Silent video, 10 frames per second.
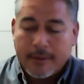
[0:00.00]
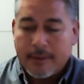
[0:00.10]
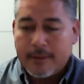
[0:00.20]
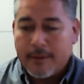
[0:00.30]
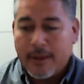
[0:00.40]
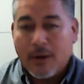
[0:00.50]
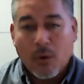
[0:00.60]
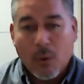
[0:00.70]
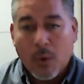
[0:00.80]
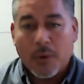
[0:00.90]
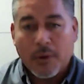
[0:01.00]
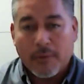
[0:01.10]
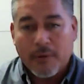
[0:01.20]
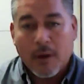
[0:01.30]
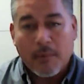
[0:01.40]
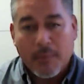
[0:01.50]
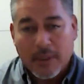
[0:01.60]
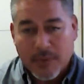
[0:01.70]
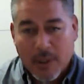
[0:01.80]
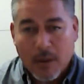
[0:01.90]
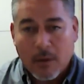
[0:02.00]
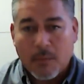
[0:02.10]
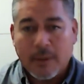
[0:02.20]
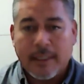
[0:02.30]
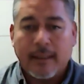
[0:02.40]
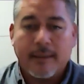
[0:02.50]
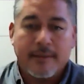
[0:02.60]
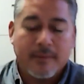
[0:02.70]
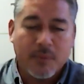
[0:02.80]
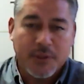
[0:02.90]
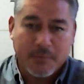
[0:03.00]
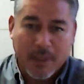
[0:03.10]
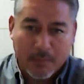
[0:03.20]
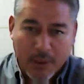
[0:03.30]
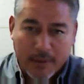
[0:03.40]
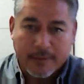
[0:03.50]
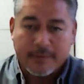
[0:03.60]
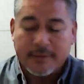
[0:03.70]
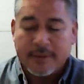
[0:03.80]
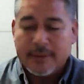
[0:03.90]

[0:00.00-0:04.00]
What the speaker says: The co-owner of the company is Ricardo Martinez, which is my brother.